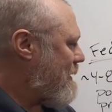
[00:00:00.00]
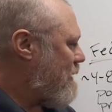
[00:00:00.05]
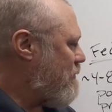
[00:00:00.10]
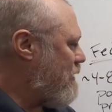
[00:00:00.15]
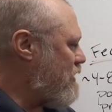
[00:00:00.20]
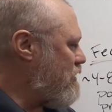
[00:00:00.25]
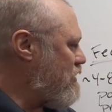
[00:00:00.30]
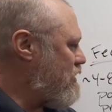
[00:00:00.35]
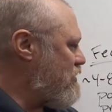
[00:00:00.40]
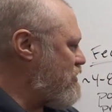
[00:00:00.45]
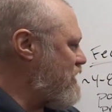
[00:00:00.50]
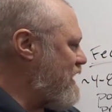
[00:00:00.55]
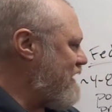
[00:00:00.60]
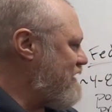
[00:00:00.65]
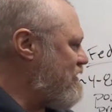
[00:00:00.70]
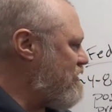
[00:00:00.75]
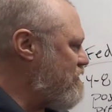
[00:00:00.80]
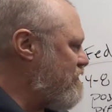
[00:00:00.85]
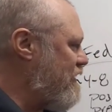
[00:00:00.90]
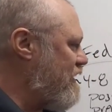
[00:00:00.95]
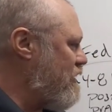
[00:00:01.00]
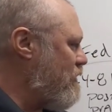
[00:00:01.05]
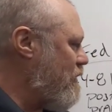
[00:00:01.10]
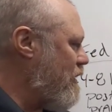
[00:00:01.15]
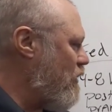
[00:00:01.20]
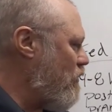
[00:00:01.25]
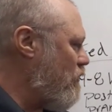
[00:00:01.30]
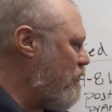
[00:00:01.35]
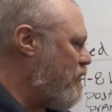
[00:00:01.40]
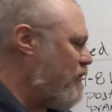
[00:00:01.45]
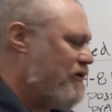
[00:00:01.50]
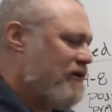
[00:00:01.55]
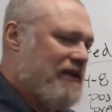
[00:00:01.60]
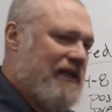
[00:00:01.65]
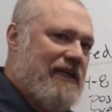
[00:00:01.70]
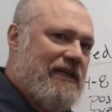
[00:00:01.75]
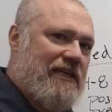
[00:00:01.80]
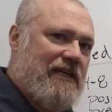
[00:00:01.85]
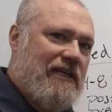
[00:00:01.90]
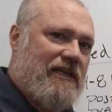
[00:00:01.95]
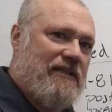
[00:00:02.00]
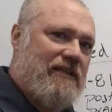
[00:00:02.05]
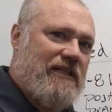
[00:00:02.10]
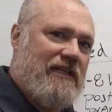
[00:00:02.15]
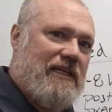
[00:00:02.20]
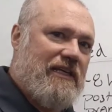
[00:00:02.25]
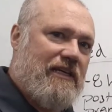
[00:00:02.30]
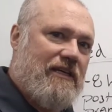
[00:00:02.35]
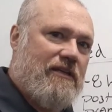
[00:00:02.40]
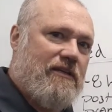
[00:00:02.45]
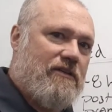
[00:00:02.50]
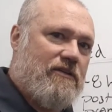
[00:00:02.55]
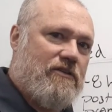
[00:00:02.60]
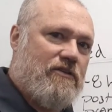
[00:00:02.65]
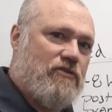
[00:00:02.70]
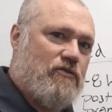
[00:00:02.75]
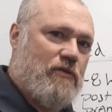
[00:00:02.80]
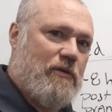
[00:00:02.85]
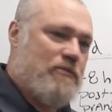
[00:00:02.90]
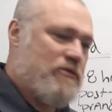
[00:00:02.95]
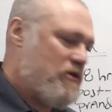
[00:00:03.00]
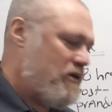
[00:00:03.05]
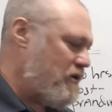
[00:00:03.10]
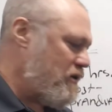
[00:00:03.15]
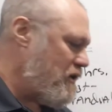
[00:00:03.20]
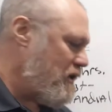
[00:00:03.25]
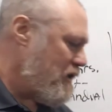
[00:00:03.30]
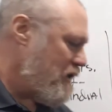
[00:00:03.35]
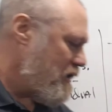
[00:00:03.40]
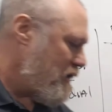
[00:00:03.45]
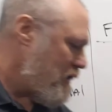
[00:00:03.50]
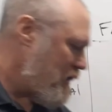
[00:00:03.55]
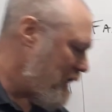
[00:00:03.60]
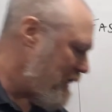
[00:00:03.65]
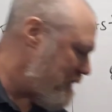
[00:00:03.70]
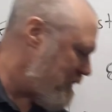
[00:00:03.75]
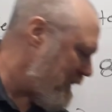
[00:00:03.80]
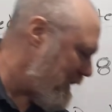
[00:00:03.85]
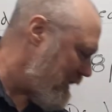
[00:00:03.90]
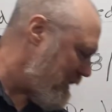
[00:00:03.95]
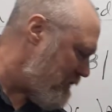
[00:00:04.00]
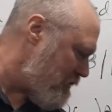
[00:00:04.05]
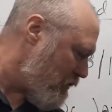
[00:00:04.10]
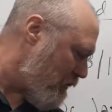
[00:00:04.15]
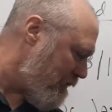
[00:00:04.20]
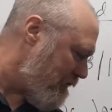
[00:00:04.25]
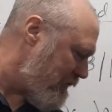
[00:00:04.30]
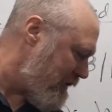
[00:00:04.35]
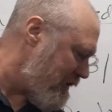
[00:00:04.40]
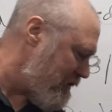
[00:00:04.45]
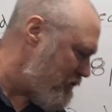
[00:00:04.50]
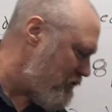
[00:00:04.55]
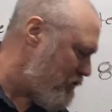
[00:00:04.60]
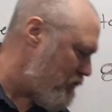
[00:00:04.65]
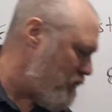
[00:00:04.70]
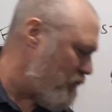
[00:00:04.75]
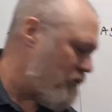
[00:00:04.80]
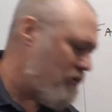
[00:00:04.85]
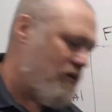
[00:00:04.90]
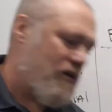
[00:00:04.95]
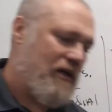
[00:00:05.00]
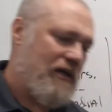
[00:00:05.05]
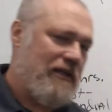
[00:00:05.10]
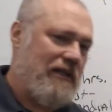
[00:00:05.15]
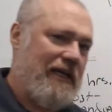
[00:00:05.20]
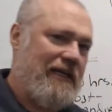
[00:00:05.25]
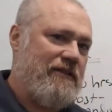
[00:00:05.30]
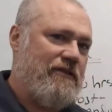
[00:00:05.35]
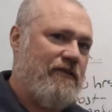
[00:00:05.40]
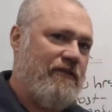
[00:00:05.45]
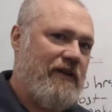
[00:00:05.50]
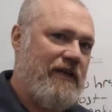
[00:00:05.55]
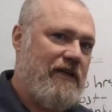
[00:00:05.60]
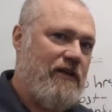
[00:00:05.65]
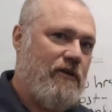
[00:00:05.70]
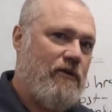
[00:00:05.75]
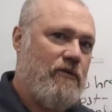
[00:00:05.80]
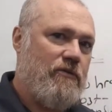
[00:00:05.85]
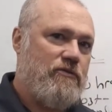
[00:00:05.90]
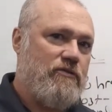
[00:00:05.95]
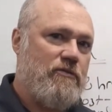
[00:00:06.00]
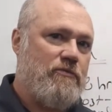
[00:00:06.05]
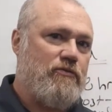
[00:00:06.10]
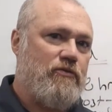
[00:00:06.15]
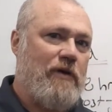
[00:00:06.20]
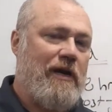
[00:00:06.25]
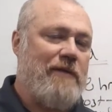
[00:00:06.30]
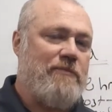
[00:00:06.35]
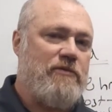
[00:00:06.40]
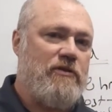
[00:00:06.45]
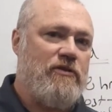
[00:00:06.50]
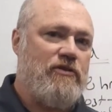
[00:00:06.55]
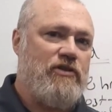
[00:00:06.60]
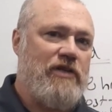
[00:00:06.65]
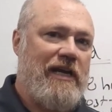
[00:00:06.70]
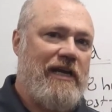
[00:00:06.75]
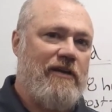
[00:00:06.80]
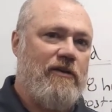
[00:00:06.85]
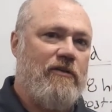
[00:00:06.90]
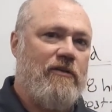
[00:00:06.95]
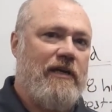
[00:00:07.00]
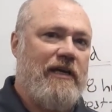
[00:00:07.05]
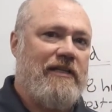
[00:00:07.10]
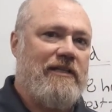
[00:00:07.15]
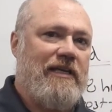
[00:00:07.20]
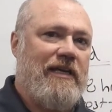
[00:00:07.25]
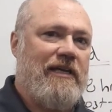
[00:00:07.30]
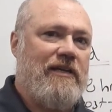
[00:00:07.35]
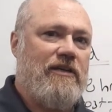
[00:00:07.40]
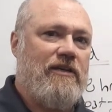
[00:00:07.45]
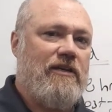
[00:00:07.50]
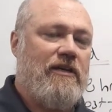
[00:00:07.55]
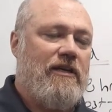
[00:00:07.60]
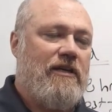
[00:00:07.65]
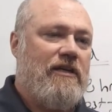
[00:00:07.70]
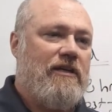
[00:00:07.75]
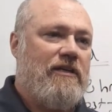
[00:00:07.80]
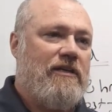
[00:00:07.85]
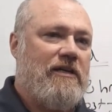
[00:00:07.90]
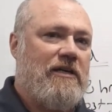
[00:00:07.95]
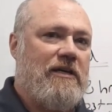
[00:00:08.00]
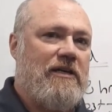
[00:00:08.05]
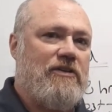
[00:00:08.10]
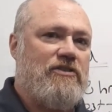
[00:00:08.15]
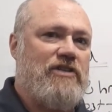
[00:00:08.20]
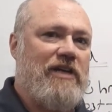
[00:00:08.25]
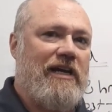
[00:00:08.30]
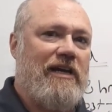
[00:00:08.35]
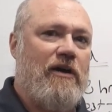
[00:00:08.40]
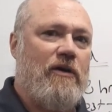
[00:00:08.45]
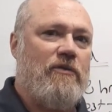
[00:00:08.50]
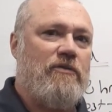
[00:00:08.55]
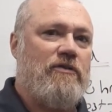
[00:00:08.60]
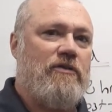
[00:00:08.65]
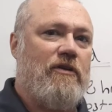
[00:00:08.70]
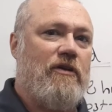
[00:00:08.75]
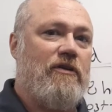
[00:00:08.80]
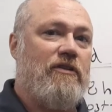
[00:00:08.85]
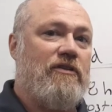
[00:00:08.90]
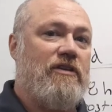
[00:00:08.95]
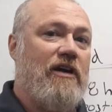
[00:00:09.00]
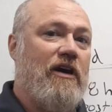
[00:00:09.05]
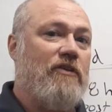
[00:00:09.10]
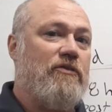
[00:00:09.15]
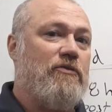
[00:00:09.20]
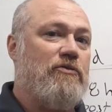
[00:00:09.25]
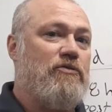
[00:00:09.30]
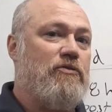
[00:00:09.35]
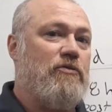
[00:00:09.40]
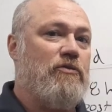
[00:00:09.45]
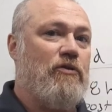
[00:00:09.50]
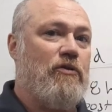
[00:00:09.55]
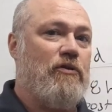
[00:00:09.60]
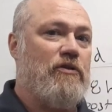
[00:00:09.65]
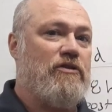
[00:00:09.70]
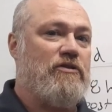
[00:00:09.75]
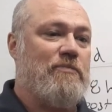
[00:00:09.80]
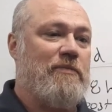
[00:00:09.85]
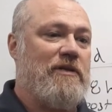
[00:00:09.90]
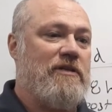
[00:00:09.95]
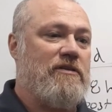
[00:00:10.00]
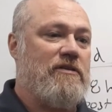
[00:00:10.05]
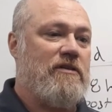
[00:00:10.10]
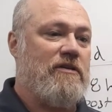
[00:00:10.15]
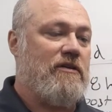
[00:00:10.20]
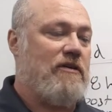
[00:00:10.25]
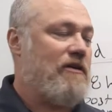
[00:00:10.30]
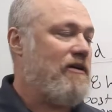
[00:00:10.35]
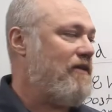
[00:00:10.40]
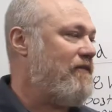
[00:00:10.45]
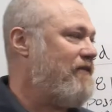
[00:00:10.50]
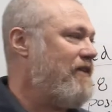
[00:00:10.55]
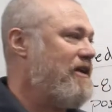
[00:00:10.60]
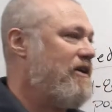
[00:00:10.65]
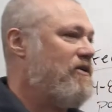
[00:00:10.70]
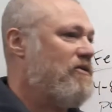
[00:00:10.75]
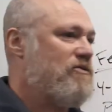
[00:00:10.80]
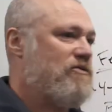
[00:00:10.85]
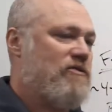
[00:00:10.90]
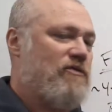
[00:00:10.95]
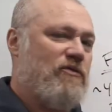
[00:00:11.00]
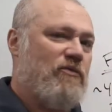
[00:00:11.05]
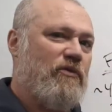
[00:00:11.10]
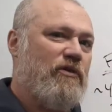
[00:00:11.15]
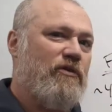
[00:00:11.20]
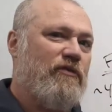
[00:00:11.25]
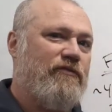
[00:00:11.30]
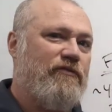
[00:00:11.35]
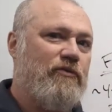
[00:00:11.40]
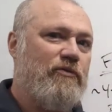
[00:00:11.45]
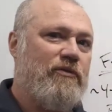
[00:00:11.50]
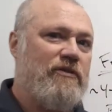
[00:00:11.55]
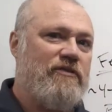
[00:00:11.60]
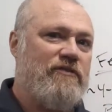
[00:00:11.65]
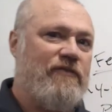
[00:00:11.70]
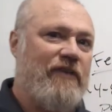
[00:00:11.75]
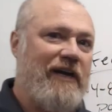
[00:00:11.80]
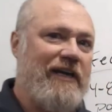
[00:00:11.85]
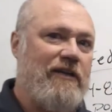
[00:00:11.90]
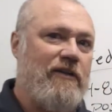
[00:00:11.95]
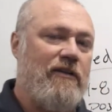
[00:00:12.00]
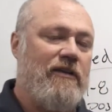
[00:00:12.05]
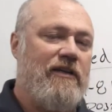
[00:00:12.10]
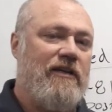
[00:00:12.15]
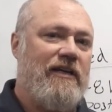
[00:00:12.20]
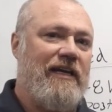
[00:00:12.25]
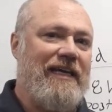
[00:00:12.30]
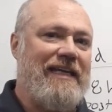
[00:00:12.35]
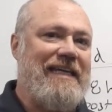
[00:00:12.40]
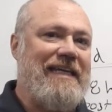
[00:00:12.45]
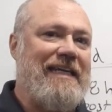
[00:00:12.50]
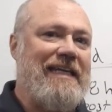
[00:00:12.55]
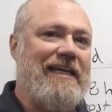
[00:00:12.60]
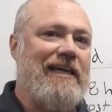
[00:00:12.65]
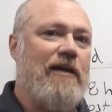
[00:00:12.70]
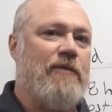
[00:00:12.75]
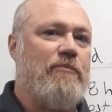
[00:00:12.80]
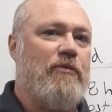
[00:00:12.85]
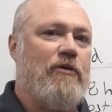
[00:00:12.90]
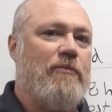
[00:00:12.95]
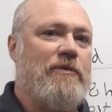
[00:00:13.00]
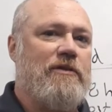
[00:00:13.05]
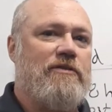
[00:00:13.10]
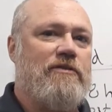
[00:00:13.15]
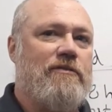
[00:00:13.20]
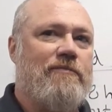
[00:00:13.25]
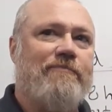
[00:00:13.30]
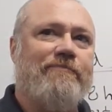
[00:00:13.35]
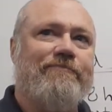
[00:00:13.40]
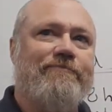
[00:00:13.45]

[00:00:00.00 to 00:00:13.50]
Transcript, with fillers: But you can check this video out. We'll put a link in the description. And then don't forget to uh, like the video, subscribe to the channel, and then uh, check out the other two nourishment uh, videos, The Real Food is Vital and Eating on Purpose.